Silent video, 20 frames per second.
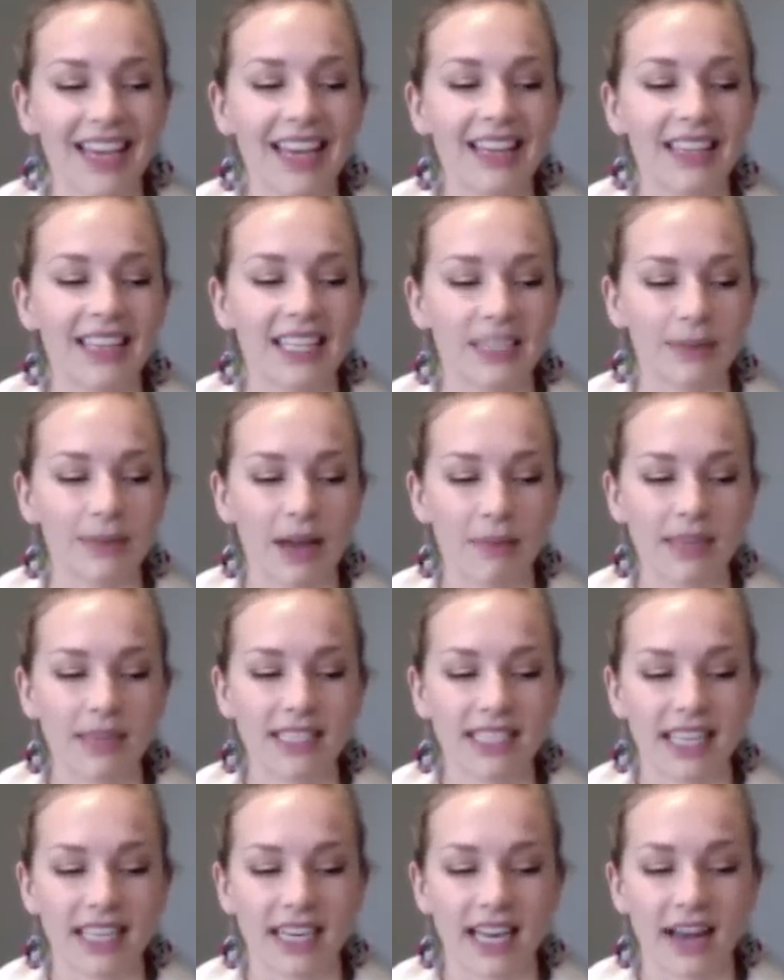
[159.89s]
These might be
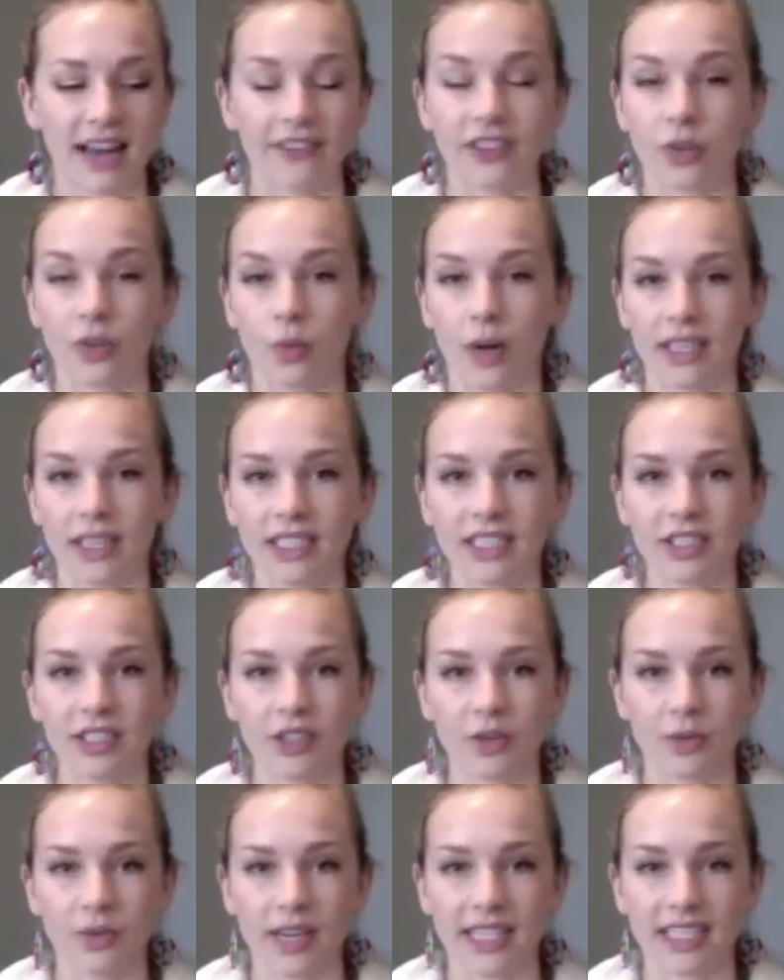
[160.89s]
seen after 1 to
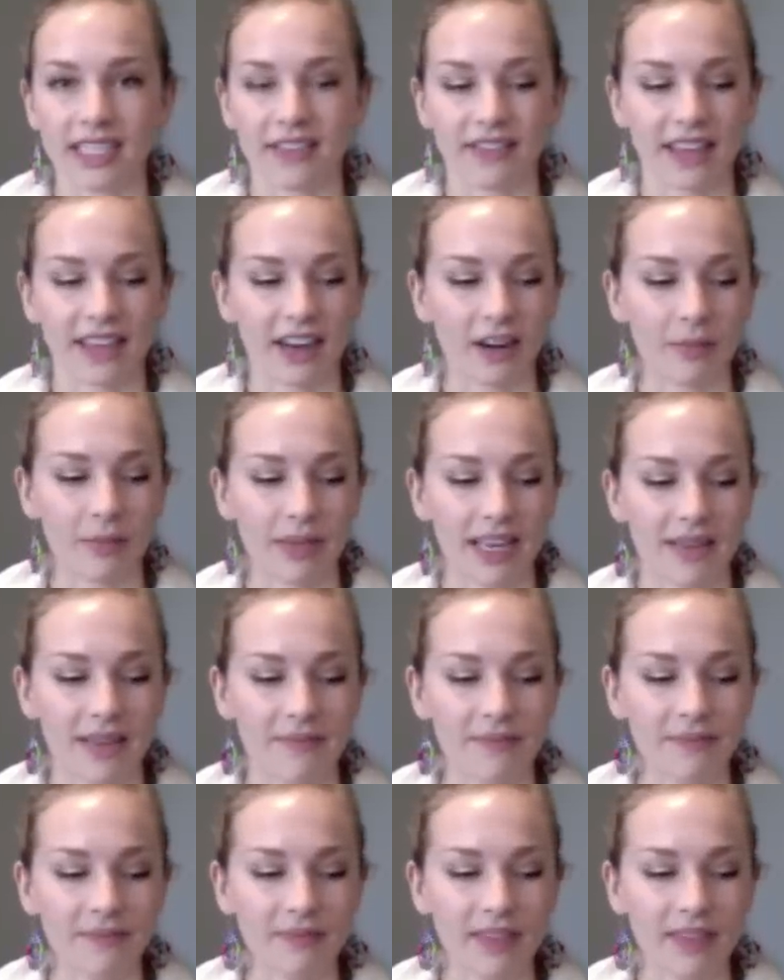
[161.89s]
2 weeks of therapy.